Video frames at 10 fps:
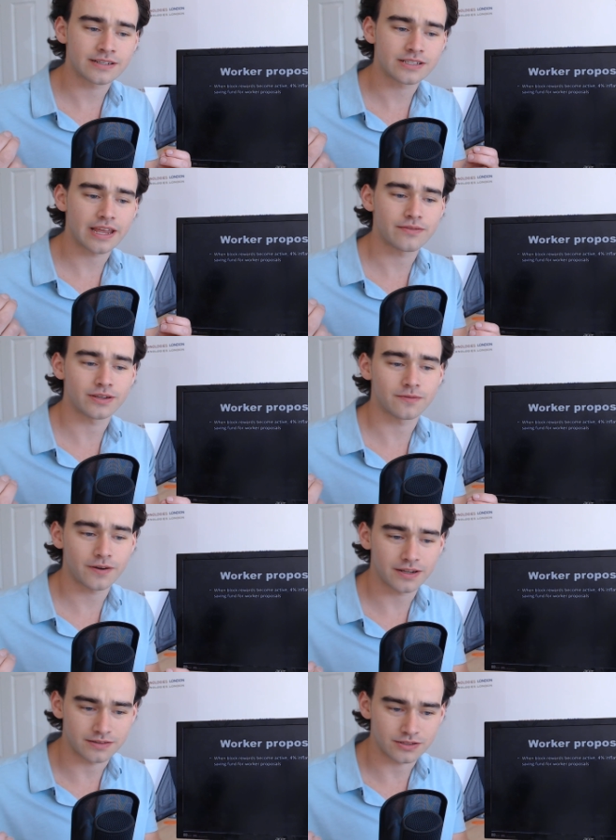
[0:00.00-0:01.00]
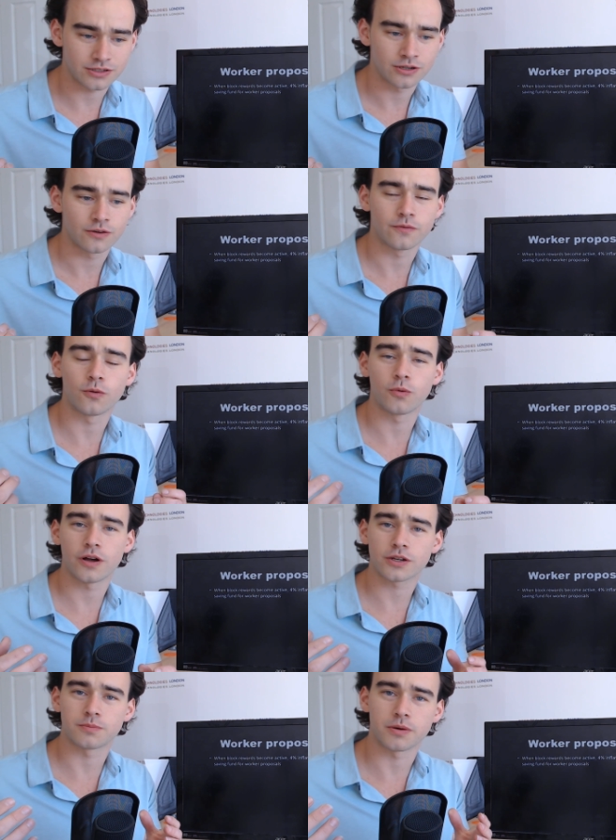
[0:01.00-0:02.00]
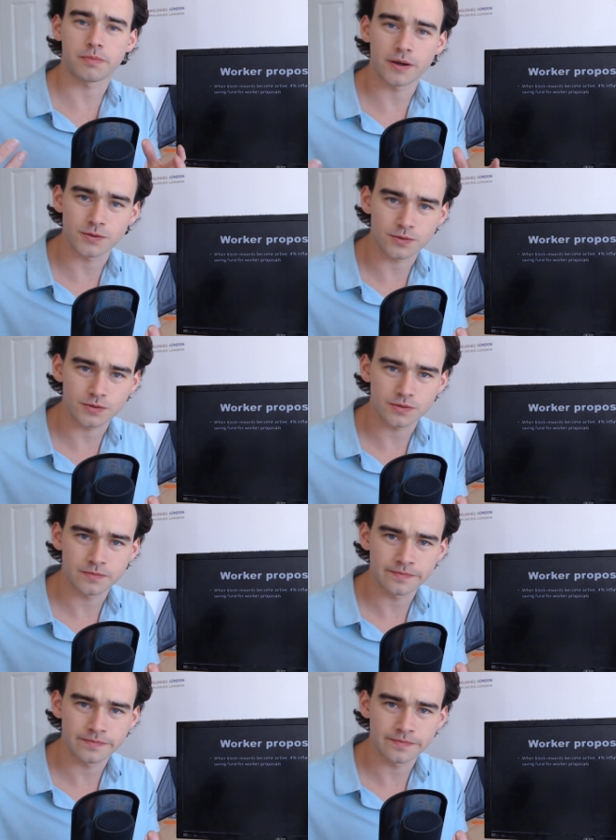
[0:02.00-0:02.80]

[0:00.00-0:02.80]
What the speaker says: saving funds for worker proposals.